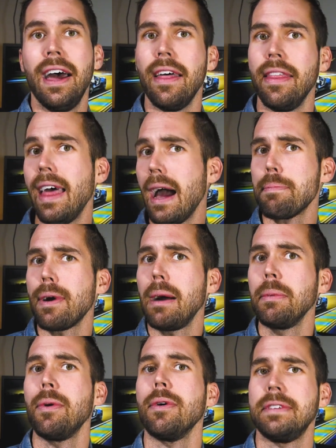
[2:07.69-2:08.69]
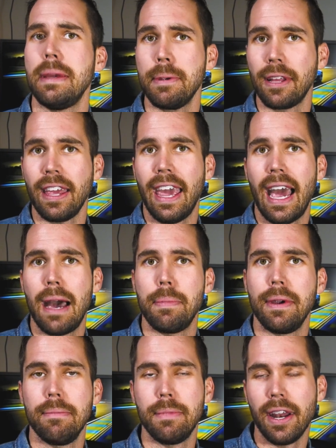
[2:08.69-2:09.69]
That probably won't typically
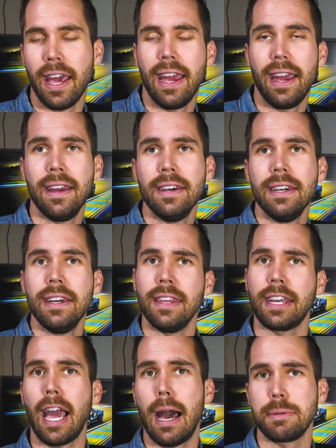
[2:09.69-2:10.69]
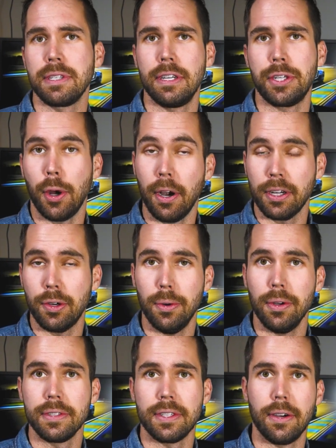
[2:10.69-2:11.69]
happen, but hey, the cops in Detroit are
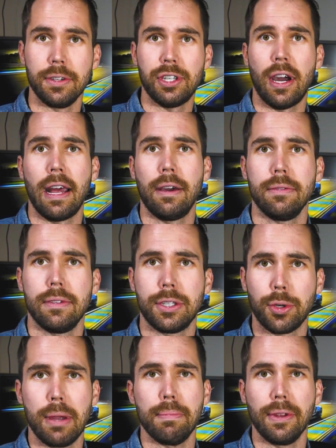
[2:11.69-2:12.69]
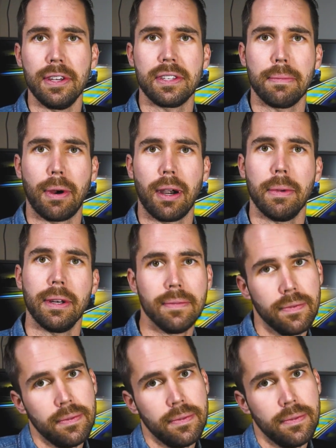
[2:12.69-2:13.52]
cool. So shout out Detroit Police Department.